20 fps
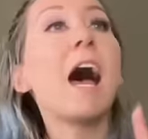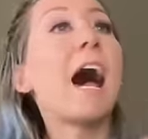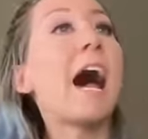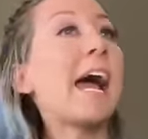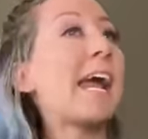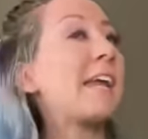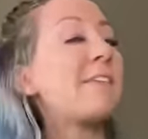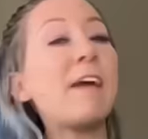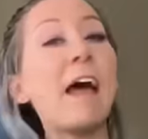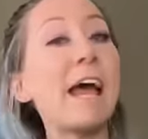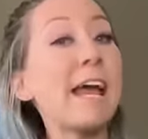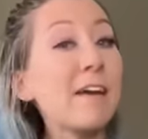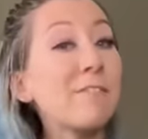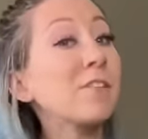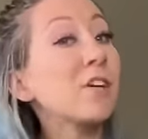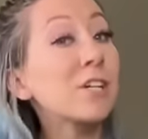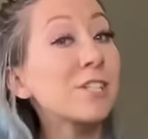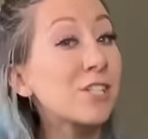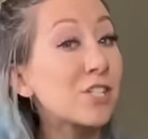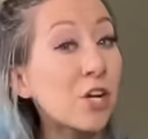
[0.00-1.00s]
I haven't
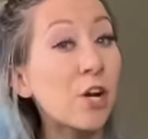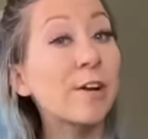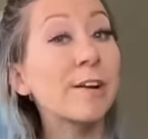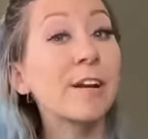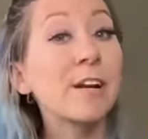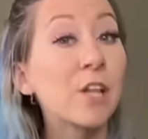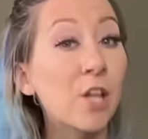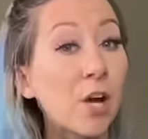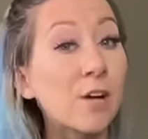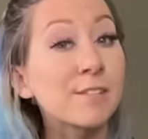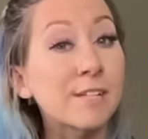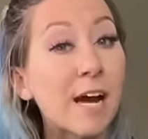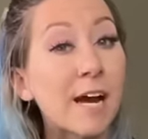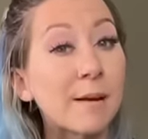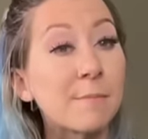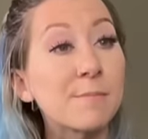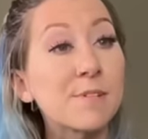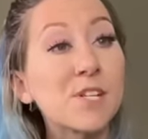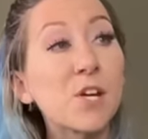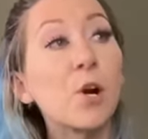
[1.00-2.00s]
gone to Target in a long time.
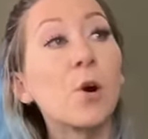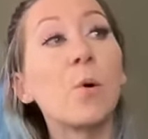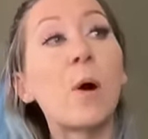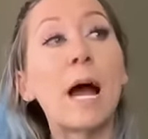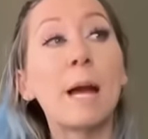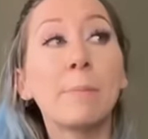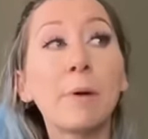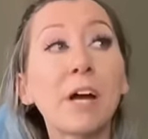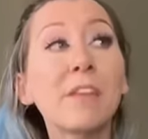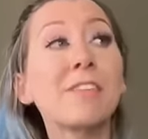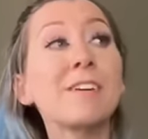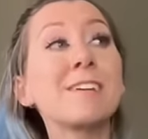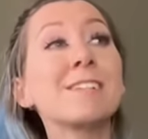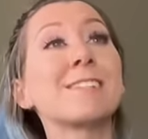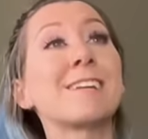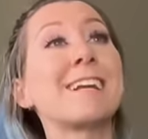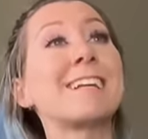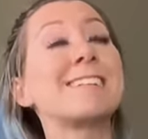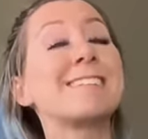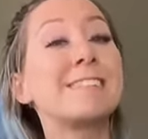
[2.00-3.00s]
So I bought things that I
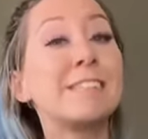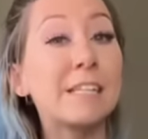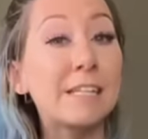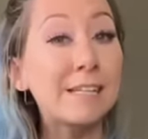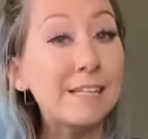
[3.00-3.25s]
did